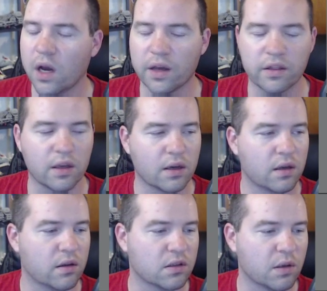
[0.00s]
I think
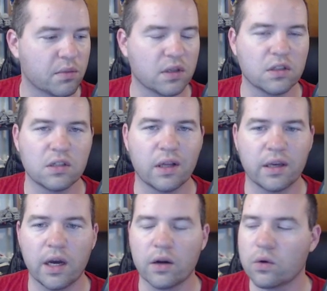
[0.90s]
that there's something just
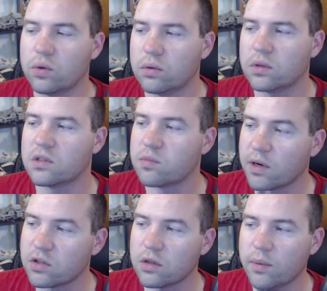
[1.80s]
like kind of cool and
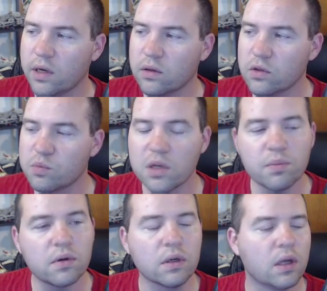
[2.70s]
special about those
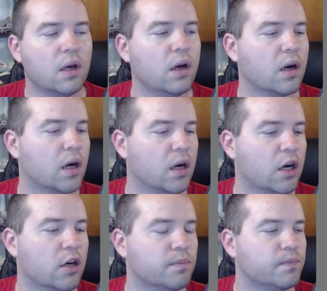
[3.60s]
people.
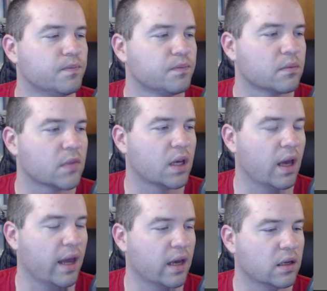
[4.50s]

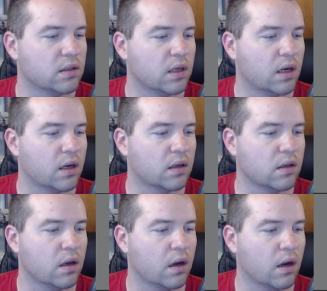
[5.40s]

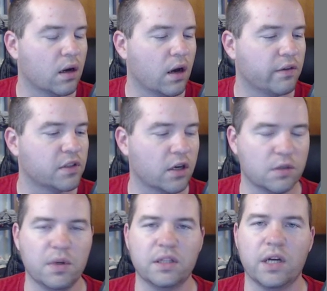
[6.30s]
I've
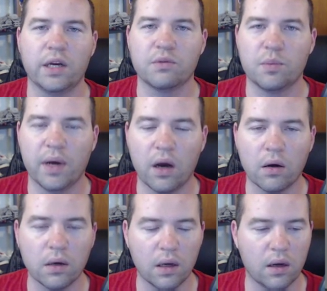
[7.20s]
talked many times
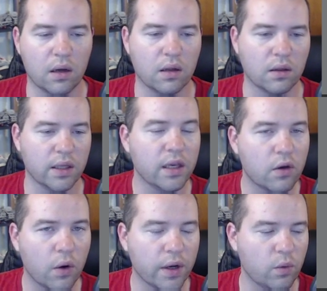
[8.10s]
about
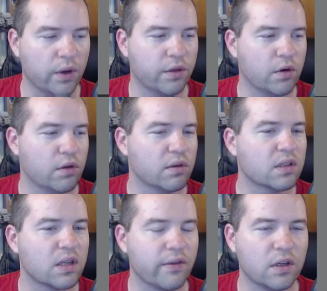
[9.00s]
LeakCoin
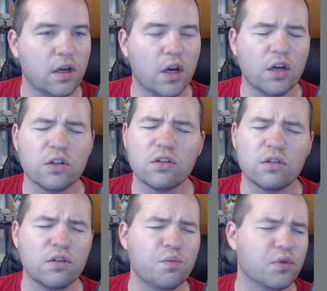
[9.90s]
1337.
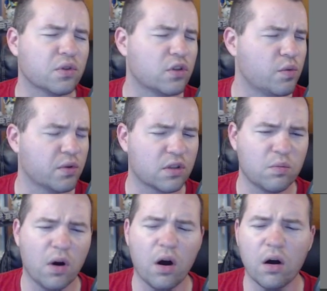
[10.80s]
Super
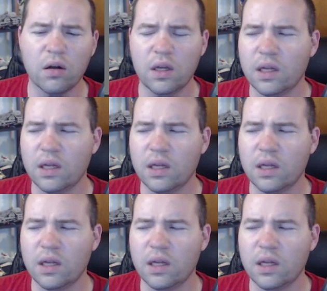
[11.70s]
small.